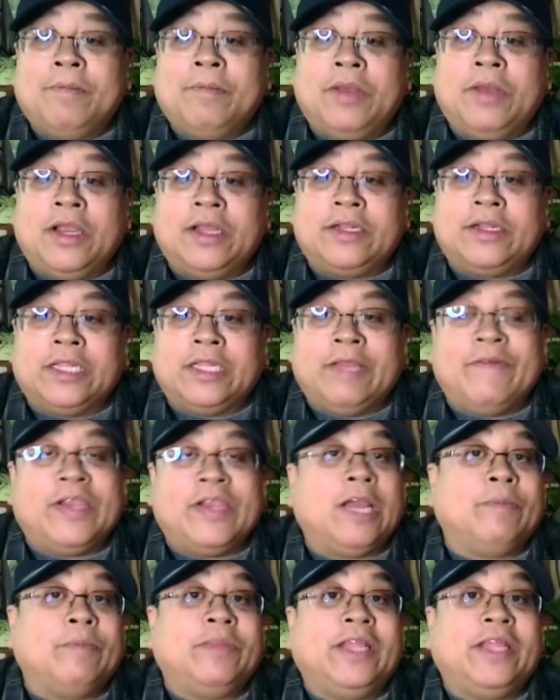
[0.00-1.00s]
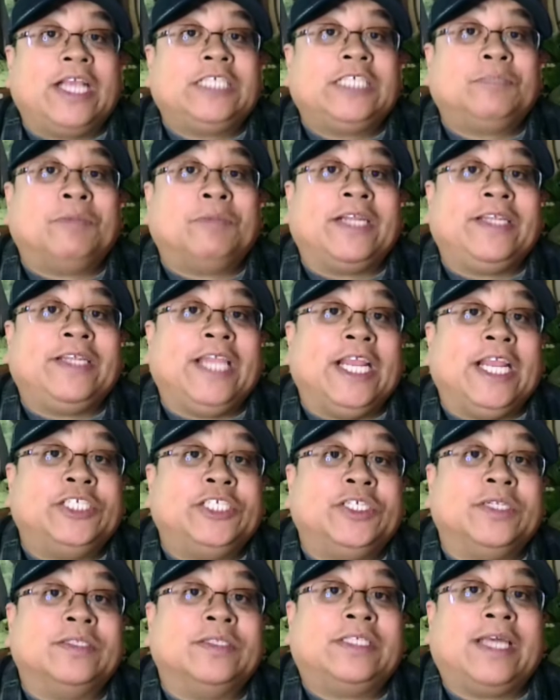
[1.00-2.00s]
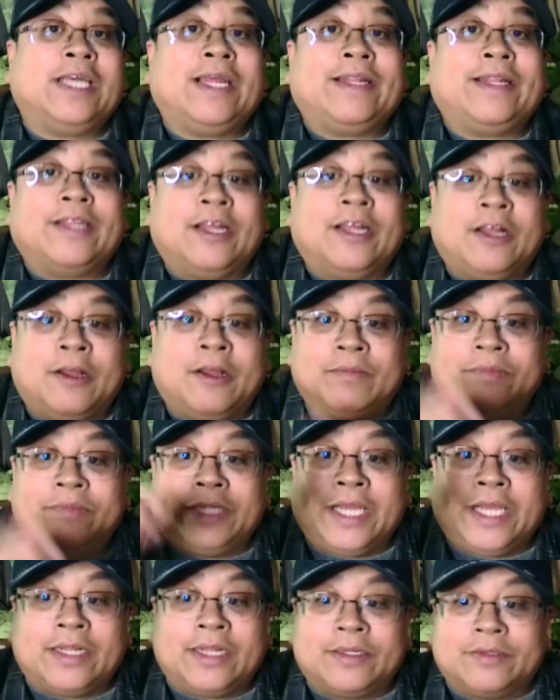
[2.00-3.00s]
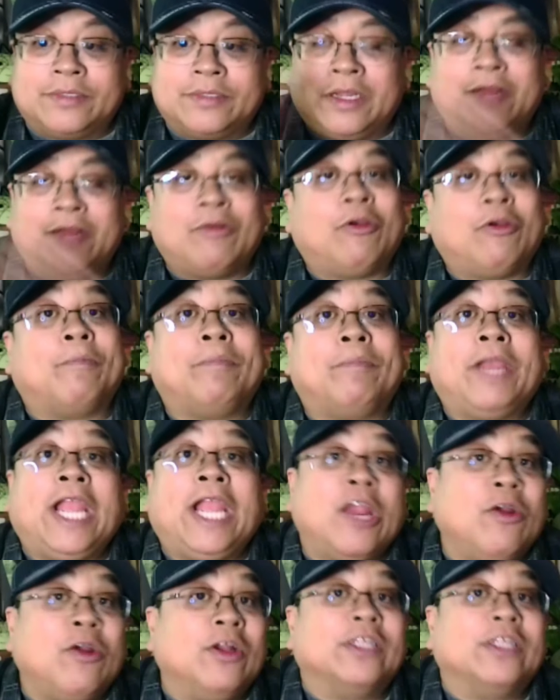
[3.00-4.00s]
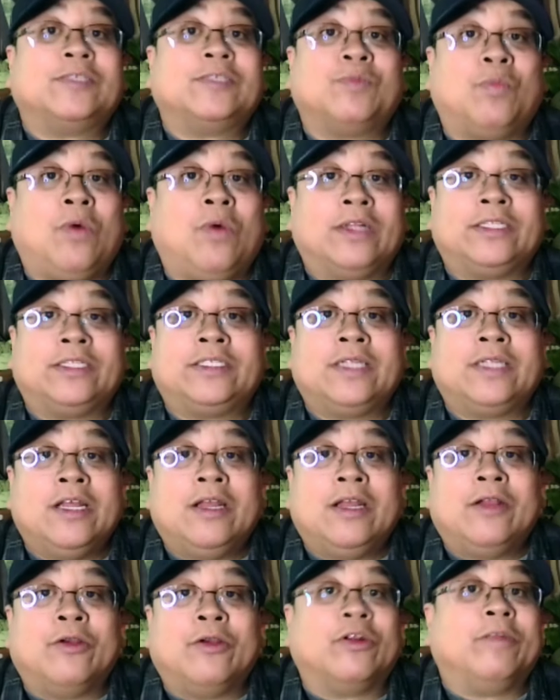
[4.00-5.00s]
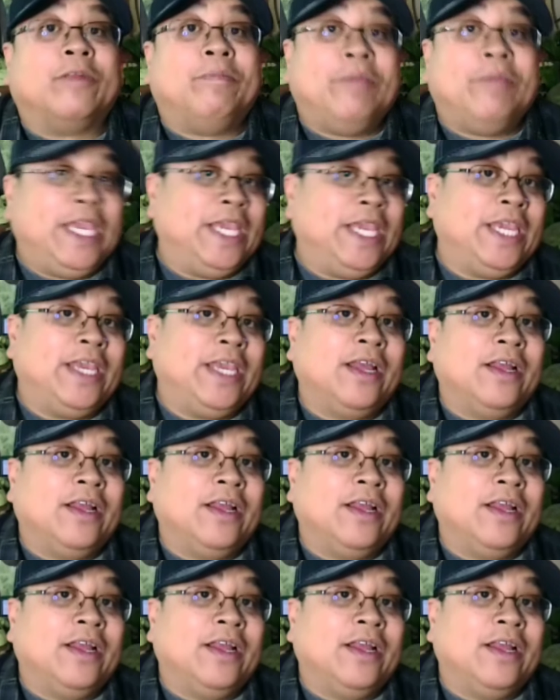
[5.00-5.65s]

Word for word: but living up to the expectations that um, that her parents want her to be,